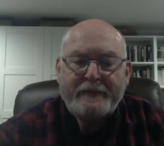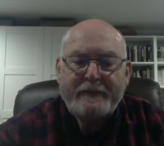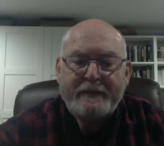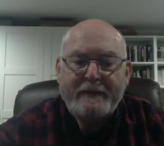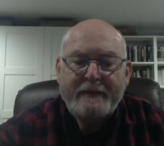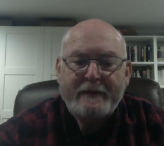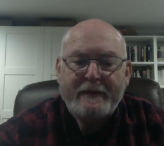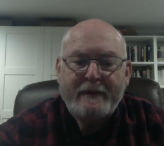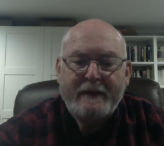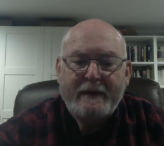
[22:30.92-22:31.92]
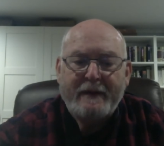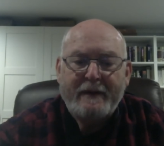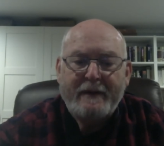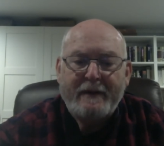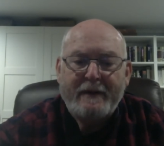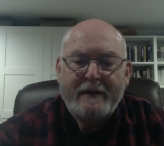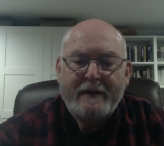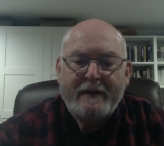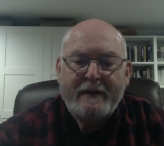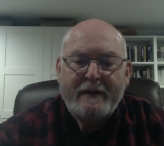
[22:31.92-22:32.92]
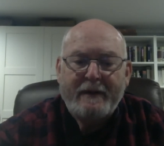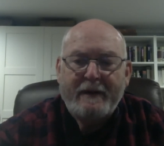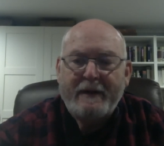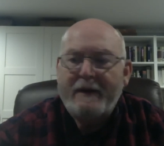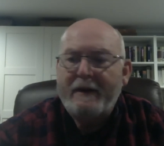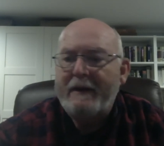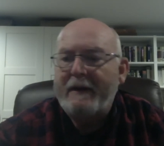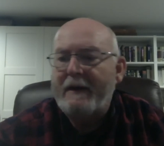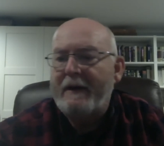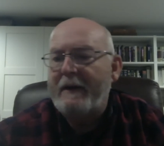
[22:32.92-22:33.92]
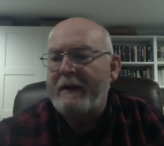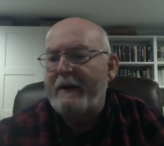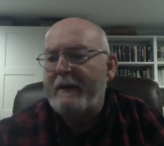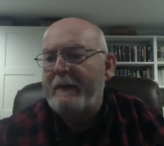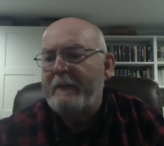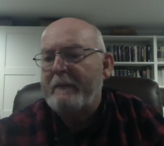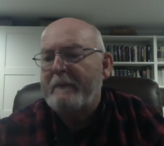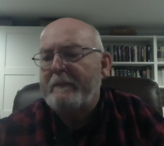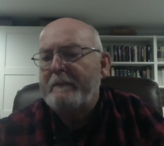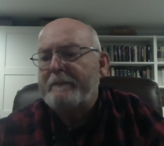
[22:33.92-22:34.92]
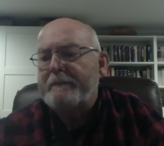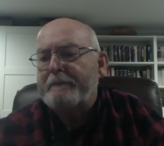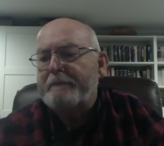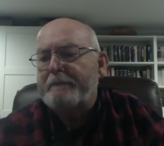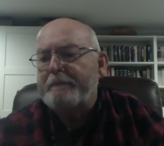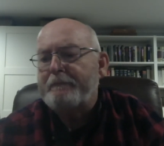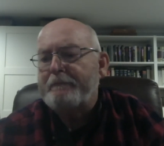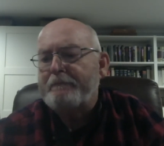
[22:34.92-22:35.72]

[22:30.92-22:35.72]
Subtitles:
No one is speaking in this clip.